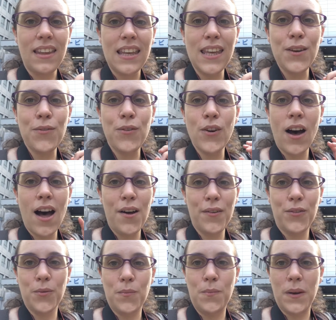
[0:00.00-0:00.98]
if you
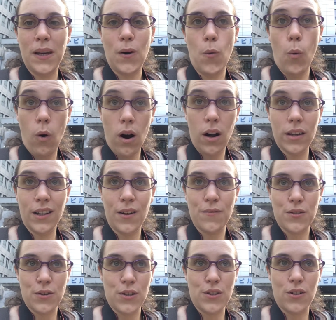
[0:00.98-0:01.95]
have to pick one
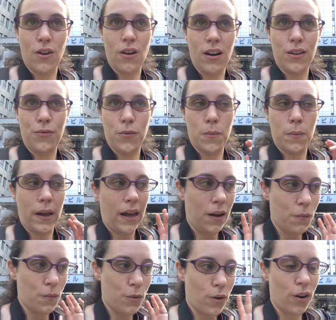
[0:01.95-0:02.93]
of those dolls, if you buy
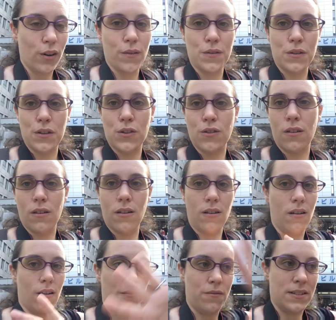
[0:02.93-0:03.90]
one of those dolls,
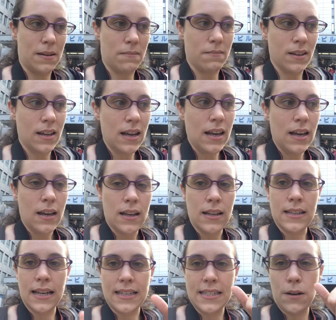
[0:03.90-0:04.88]
all of them,
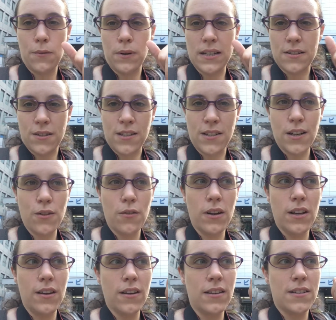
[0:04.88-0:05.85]
like there was a
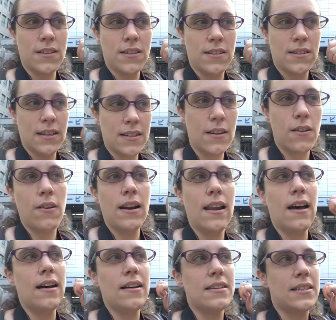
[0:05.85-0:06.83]

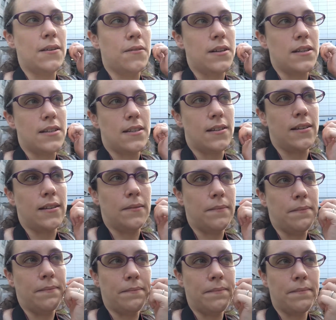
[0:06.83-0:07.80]
Cinderella, there was the
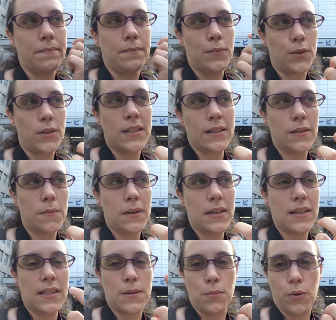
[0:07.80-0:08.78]
Beauty and the
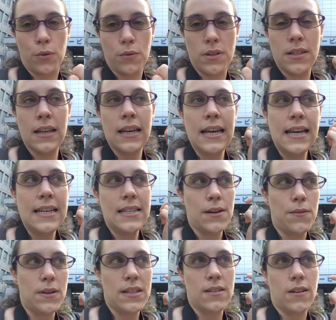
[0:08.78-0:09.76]
Beast, both.
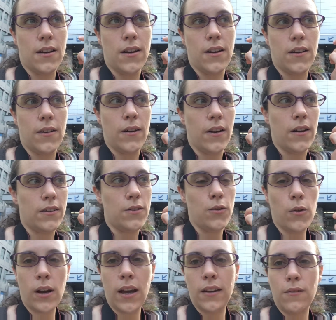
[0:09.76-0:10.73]
There was a
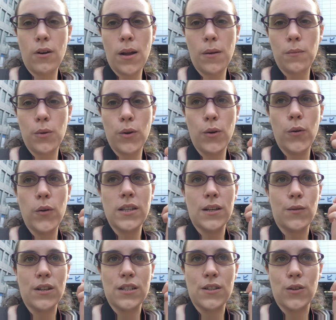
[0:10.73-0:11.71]
Token Ranbu,
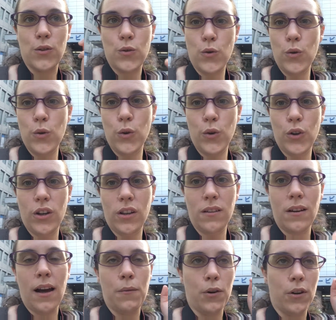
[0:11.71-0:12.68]
there was a Too Good,
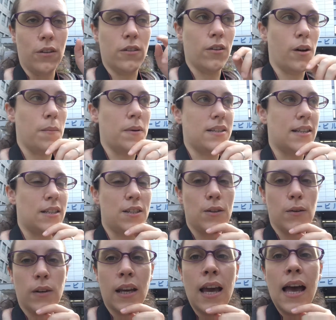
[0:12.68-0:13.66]
I'm going to talk about that
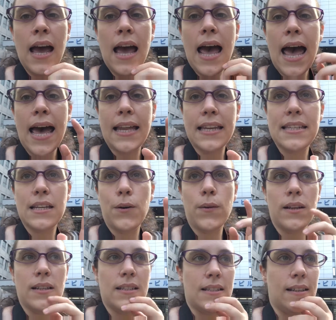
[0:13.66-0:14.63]
soon, and there was